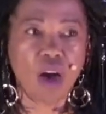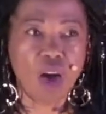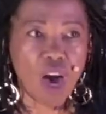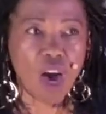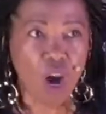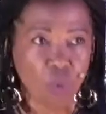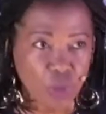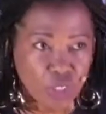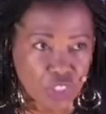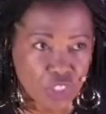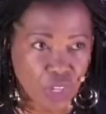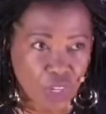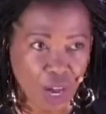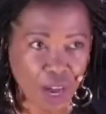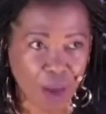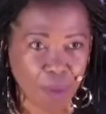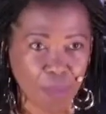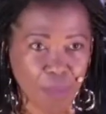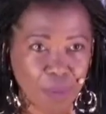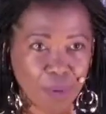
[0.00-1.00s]
our
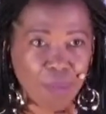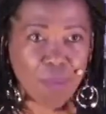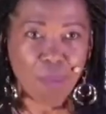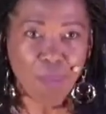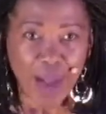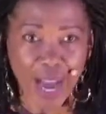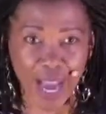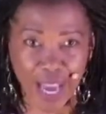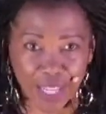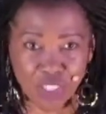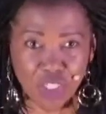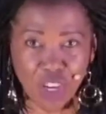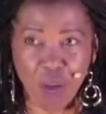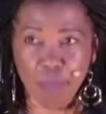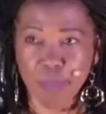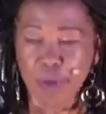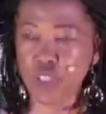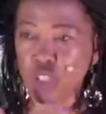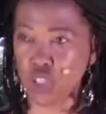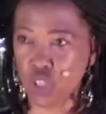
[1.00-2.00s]
job, my
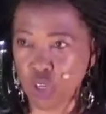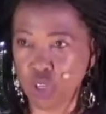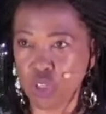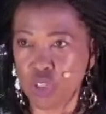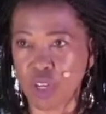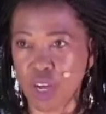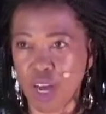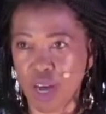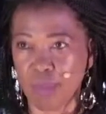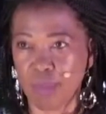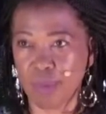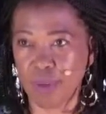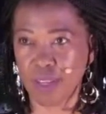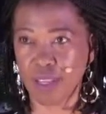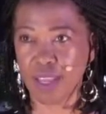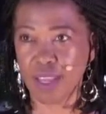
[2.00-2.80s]
job, and your job